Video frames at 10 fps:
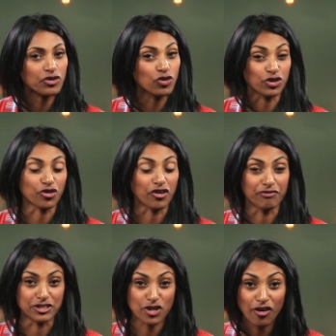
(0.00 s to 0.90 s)
or not you're a
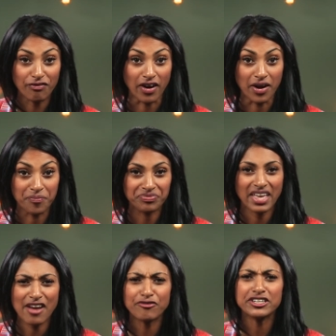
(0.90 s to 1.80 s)
photographer,
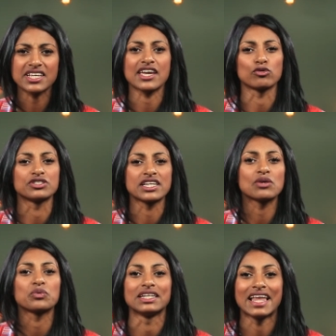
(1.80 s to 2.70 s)
Every day you're
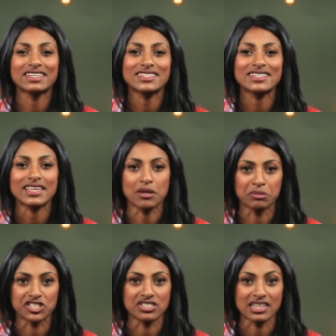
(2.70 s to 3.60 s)
dealing with lenses,
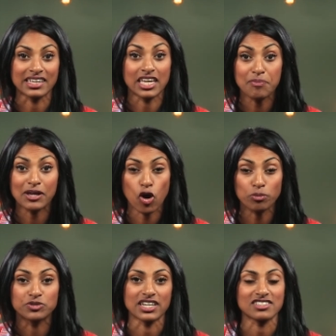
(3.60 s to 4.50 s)
images, and keeping
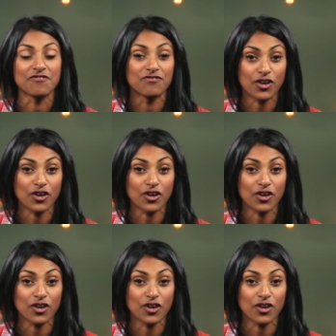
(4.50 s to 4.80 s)
objects in